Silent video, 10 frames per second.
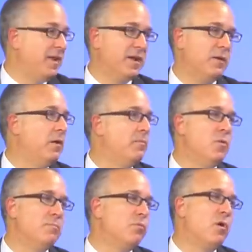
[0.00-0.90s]
like a, a
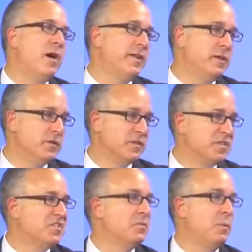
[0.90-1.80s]
more broad
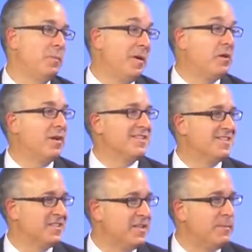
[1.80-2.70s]
illness, a, what we might call a
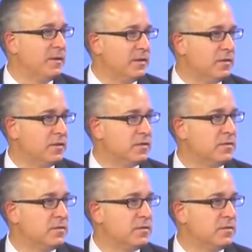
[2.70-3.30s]
systemic illness.